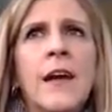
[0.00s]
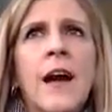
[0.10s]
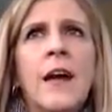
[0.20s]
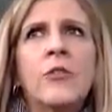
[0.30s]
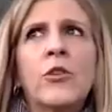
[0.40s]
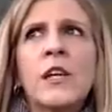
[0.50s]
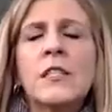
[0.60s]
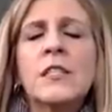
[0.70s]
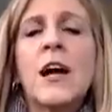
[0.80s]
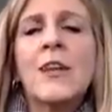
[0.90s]
I look
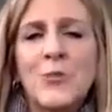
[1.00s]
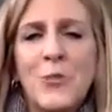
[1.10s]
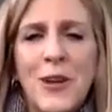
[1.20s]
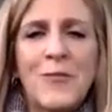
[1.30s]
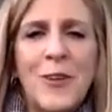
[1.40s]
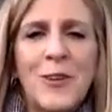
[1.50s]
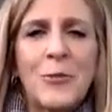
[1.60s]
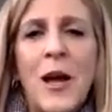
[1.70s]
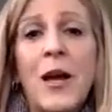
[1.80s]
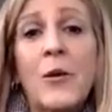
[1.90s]
inside and try and find a
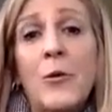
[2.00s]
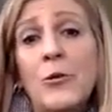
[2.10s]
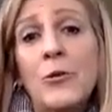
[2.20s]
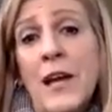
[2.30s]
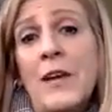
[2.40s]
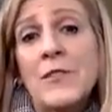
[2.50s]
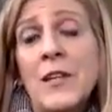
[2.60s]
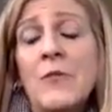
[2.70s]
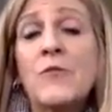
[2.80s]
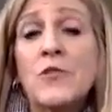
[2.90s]
way, or look
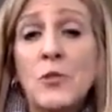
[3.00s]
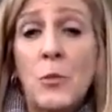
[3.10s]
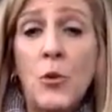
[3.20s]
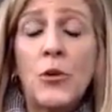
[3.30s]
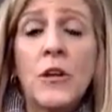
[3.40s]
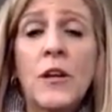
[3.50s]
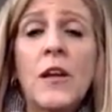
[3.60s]
outside for support